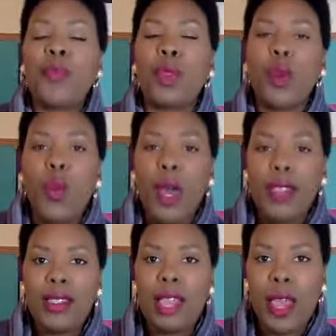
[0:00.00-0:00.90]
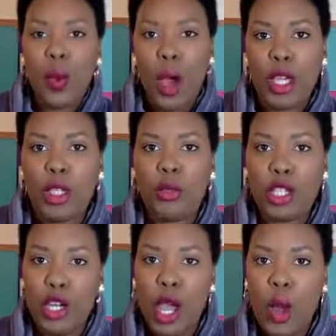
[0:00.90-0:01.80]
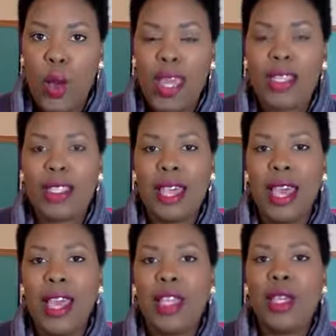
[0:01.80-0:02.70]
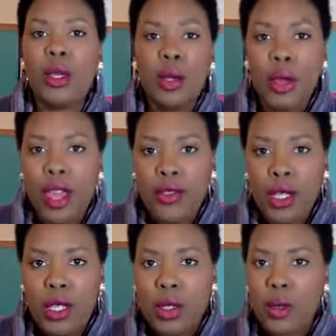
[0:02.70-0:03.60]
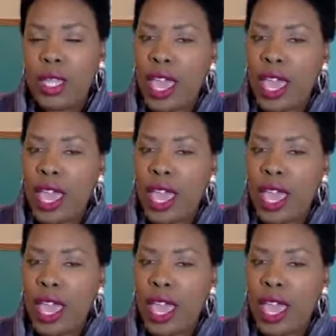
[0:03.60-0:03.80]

What I want you to know is that you don't have to use